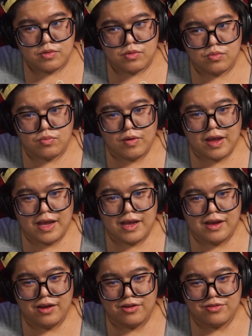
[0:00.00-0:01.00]

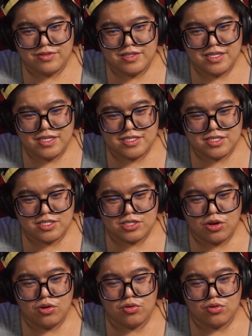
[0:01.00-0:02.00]
Wow. He's
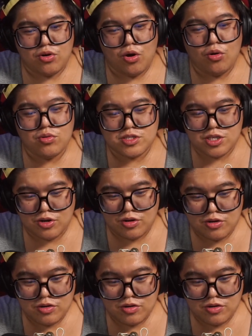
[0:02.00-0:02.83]
so cold to her.